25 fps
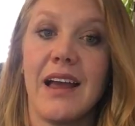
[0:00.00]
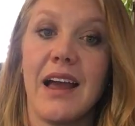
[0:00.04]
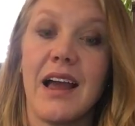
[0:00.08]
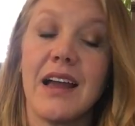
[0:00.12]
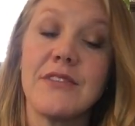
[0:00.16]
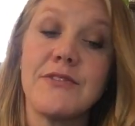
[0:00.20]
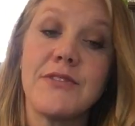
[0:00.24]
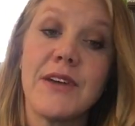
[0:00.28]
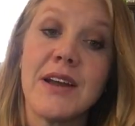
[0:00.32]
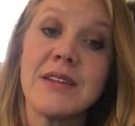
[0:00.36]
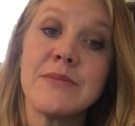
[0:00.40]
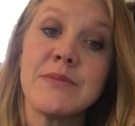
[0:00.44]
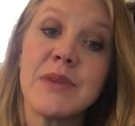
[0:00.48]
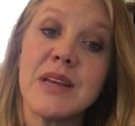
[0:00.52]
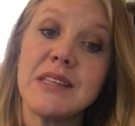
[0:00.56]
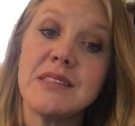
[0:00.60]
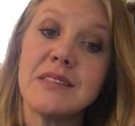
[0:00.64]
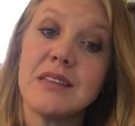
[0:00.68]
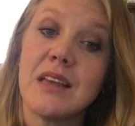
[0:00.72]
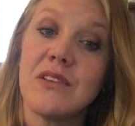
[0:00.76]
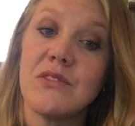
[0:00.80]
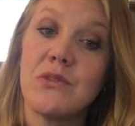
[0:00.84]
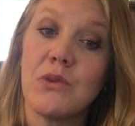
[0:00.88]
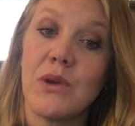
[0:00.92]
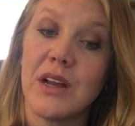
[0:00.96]
I find
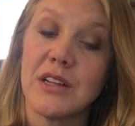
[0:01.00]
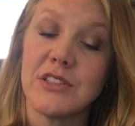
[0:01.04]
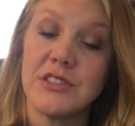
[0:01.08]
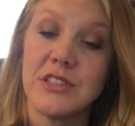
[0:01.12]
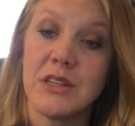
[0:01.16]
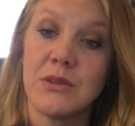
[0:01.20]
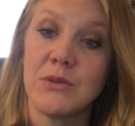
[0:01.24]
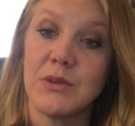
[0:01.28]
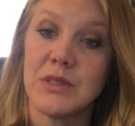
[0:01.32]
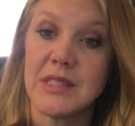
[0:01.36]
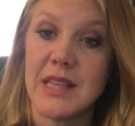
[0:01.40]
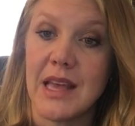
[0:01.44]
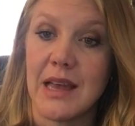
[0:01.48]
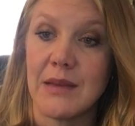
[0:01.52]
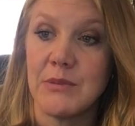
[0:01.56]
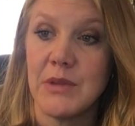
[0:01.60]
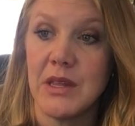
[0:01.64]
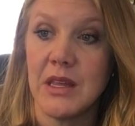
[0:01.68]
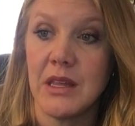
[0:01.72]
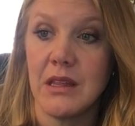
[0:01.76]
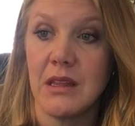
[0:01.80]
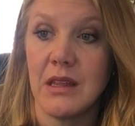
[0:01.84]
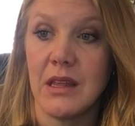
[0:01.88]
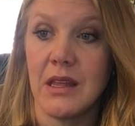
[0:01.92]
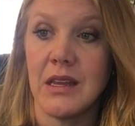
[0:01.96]
myself watching what's
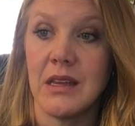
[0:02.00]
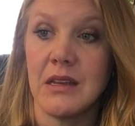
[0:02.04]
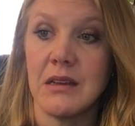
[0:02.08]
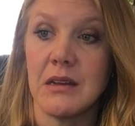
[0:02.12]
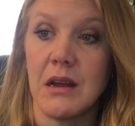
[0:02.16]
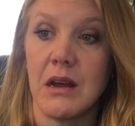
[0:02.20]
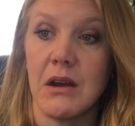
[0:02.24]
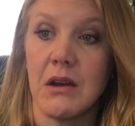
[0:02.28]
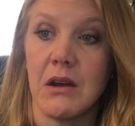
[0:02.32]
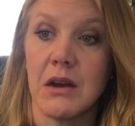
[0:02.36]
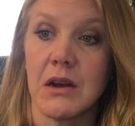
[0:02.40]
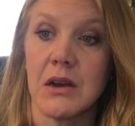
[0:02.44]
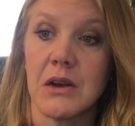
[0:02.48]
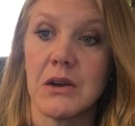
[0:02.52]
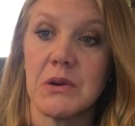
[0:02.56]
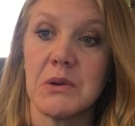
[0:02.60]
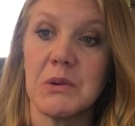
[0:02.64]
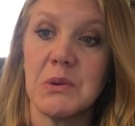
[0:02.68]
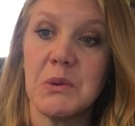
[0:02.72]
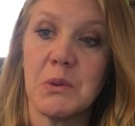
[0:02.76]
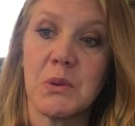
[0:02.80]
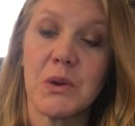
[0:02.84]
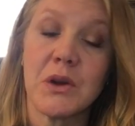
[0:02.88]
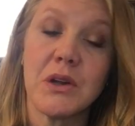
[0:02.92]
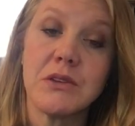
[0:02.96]
happening in our
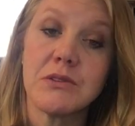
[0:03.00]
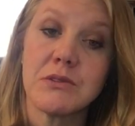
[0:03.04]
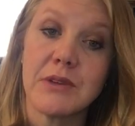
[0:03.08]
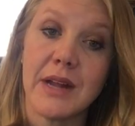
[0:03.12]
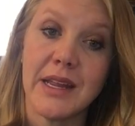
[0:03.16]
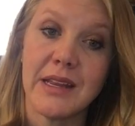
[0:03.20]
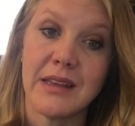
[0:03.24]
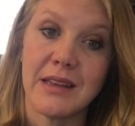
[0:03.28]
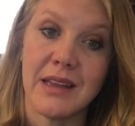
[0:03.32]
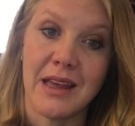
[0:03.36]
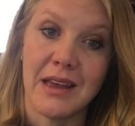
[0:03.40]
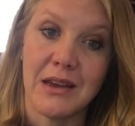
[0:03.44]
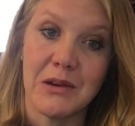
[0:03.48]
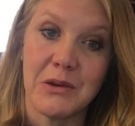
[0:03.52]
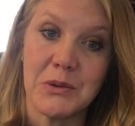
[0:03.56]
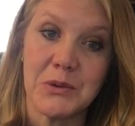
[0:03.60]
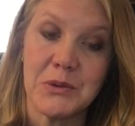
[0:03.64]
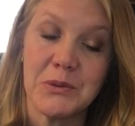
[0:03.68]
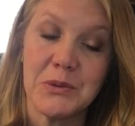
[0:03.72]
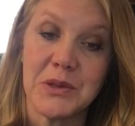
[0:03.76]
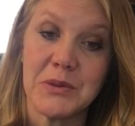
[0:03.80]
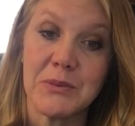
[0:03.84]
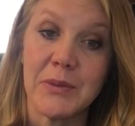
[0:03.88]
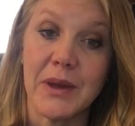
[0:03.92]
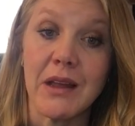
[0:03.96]
world right now
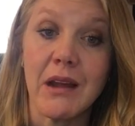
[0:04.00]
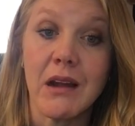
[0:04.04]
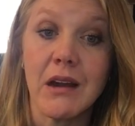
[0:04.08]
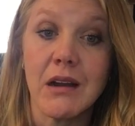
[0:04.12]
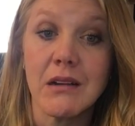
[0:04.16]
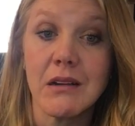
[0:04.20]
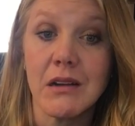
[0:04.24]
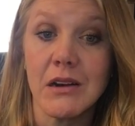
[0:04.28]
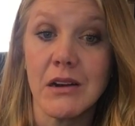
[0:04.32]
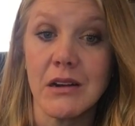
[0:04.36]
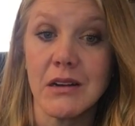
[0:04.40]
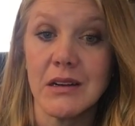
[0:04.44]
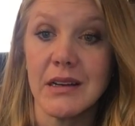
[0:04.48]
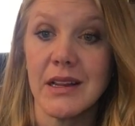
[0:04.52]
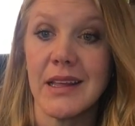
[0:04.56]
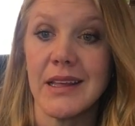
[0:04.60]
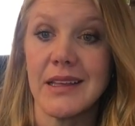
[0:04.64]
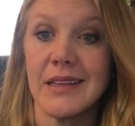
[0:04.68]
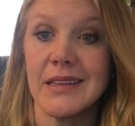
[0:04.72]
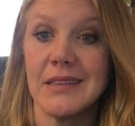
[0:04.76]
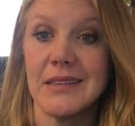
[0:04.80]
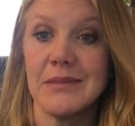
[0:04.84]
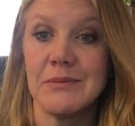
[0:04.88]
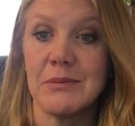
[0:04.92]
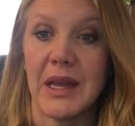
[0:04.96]
with my heart
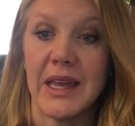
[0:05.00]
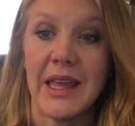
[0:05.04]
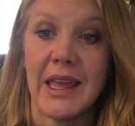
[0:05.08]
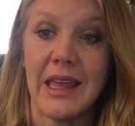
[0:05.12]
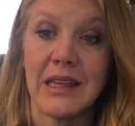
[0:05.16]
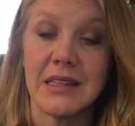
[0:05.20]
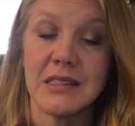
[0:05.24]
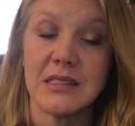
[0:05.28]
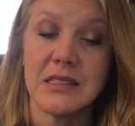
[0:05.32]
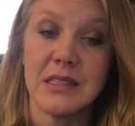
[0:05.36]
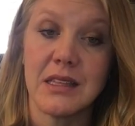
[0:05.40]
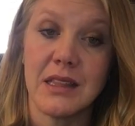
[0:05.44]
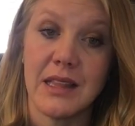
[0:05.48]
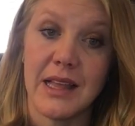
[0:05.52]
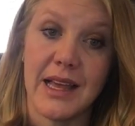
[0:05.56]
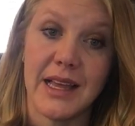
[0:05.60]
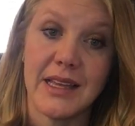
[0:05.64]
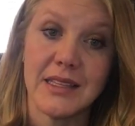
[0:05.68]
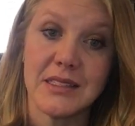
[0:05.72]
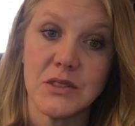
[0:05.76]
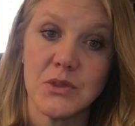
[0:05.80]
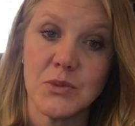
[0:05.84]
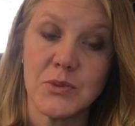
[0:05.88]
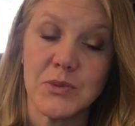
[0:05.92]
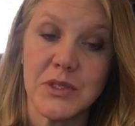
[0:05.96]
hurting, my hands
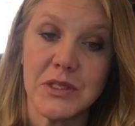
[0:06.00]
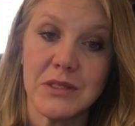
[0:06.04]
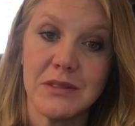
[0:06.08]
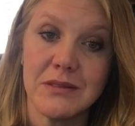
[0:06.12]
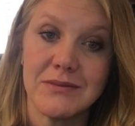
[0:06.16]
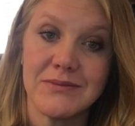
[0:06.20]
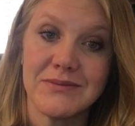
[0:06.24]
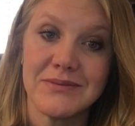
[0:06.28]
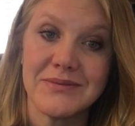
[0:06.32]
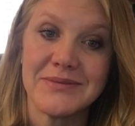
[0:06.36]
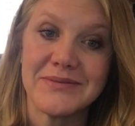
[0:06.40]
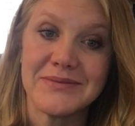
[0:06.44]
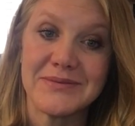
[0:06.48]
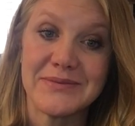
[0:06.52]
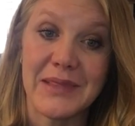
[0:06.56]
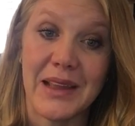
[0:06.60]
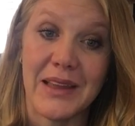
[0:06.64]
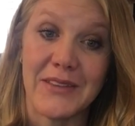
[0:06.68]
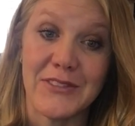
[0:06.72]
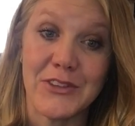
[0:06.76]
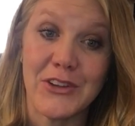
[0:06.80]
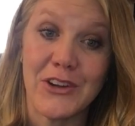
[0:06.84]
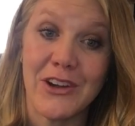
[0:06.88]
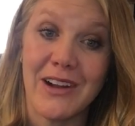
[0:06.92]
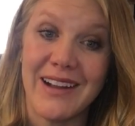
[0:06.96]
clasped,
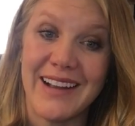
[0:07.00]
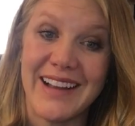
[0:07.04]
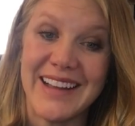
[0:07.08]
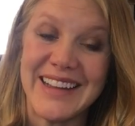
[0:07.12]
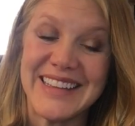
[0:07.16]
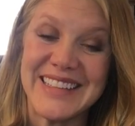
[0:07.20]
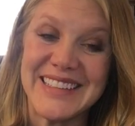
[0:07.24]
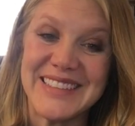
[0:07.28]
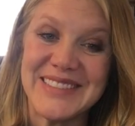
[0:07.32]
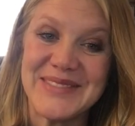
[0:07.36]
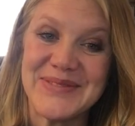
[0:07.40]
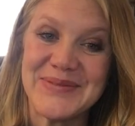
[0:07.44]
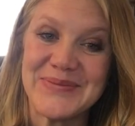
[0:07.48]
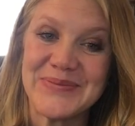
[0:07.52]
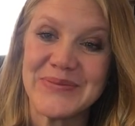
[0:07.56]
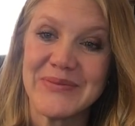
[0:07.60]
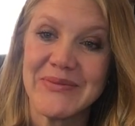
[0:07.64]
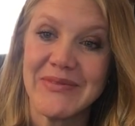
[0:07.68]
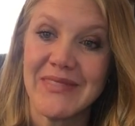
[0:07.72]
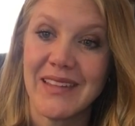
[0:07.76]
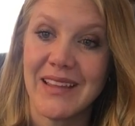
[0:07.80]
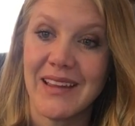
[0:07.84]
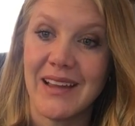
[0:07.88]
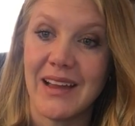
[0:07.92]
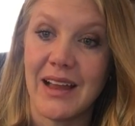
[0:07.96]
cried.
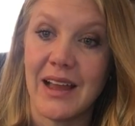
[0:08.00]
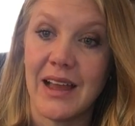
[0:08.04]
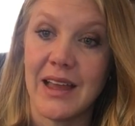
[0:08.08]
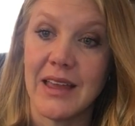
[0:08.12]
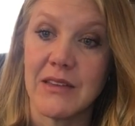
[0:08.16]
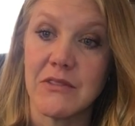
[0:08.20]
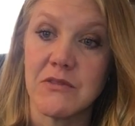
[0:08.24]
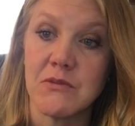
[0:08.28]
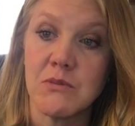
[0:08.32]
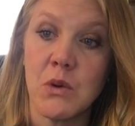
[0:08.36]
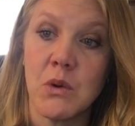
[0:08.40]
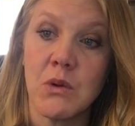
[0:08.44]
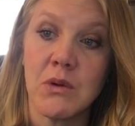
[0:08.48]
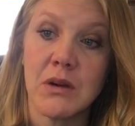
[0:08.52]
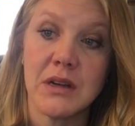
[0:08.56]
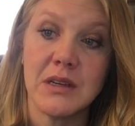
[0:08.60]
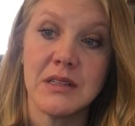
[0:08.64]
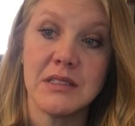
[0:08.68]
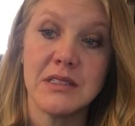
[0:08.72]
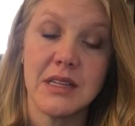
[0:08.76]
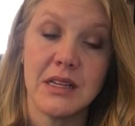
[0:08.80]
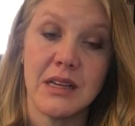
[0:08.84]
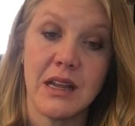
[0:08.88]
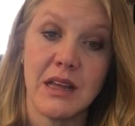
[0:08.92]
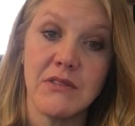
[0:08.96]
I have
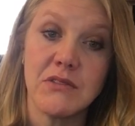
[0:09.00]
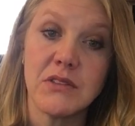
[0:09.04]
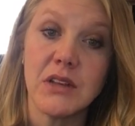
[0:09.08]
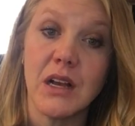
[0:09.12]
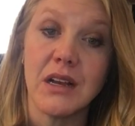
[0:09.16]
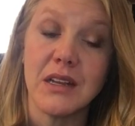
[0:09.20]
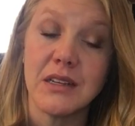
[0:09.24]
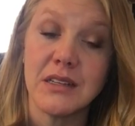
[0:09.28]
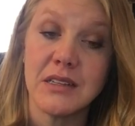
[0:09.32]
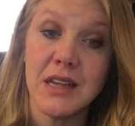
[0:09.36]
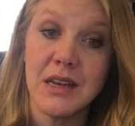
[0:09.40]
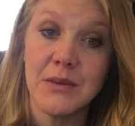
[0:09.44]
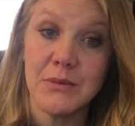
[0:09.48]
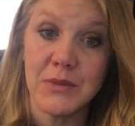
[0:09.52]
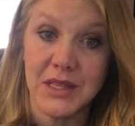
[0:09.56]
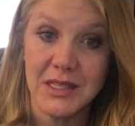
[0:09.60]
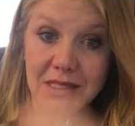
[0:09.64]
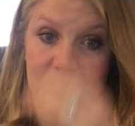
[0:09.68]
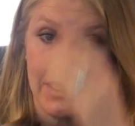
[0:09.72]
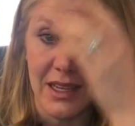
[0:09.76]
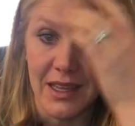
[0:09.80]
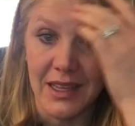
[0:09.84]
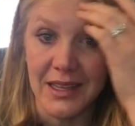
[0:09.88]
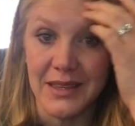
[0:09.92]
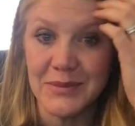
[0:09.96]
mourned and I've gone numb at
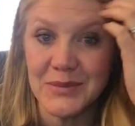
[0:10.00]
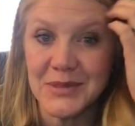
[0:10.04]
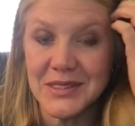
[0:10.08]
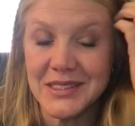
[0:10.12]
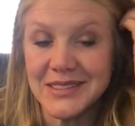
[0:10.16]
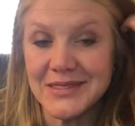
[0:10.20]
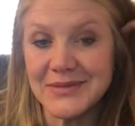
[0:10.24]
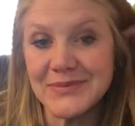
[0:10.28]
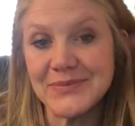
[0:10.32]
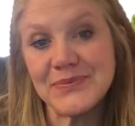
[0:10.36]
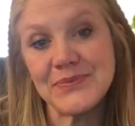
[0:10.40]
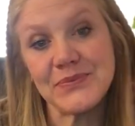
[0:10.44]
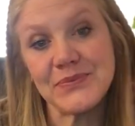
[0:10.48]
times.